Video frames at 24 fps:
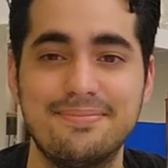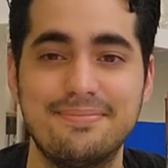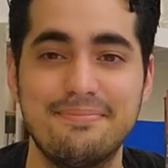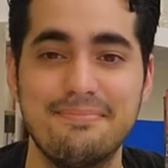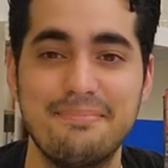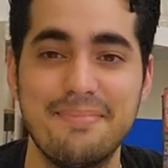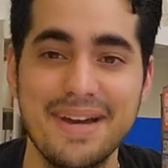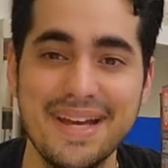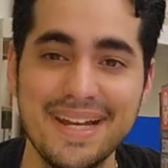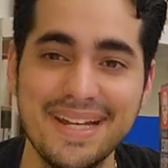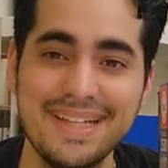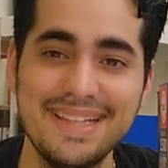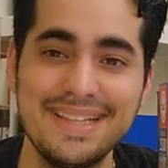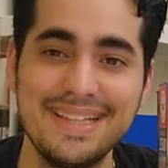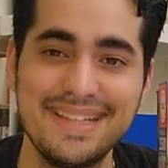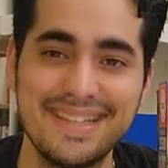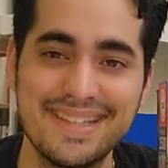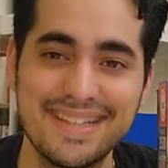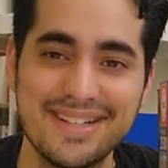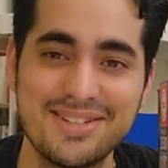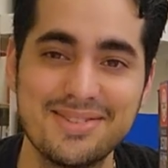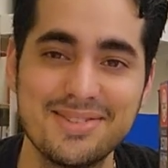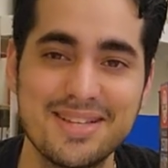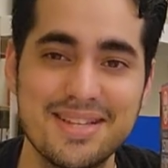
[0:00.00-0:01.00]
many
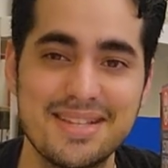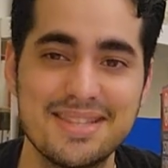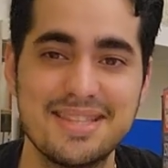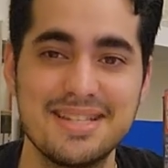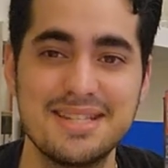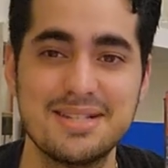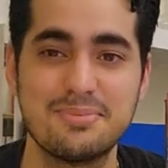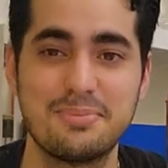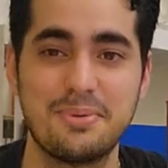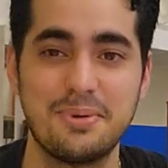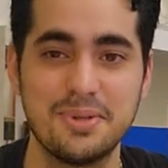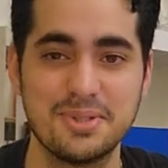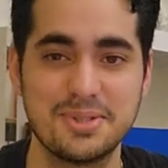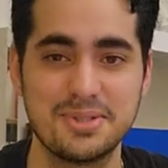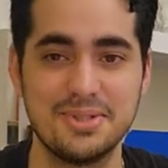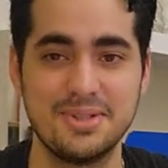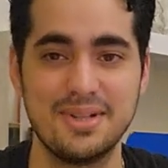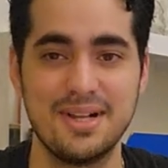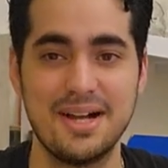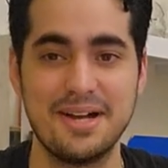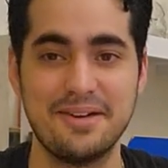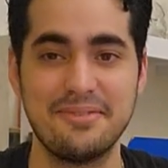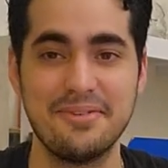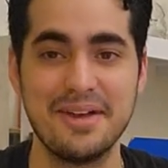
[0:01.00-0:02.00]
details that this puzzle
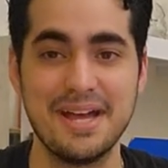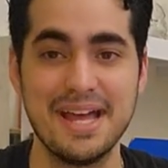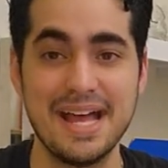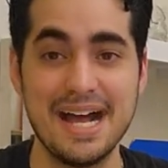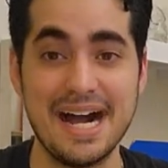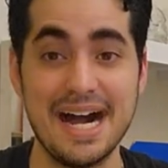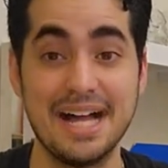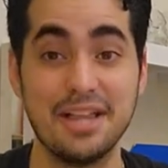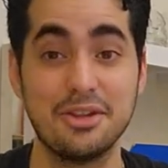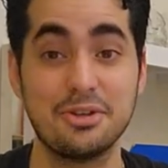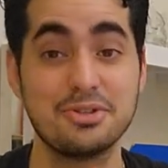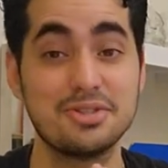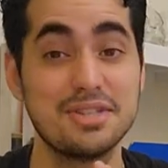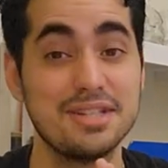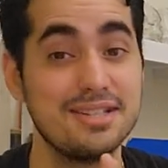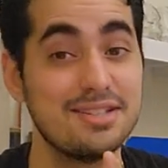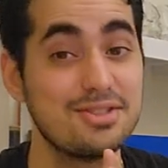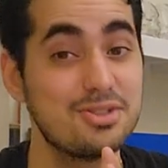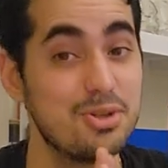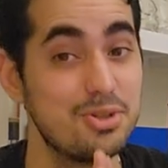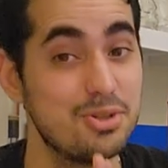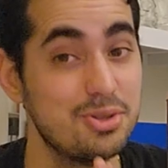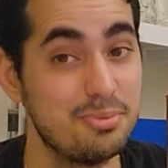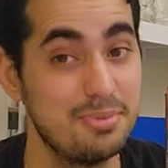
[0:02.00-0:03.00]
have, I don't think
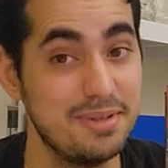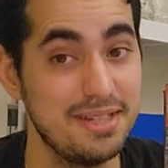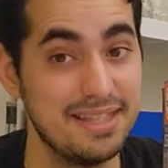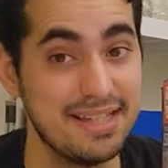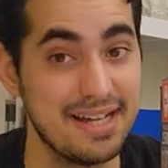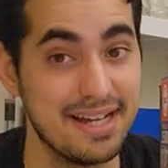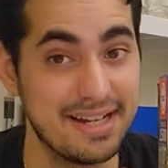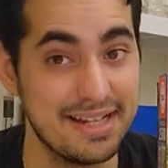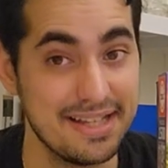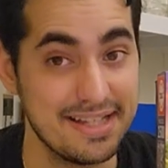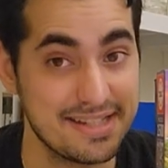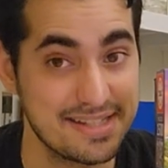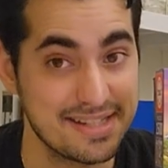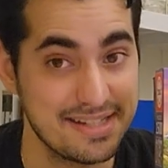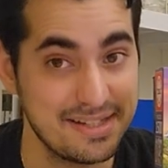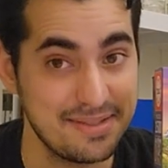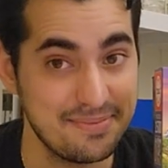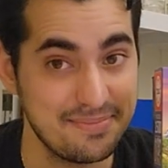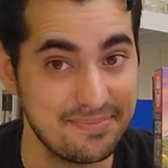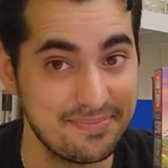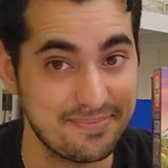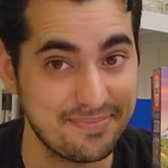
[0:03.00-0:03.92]
it's going to be that easy,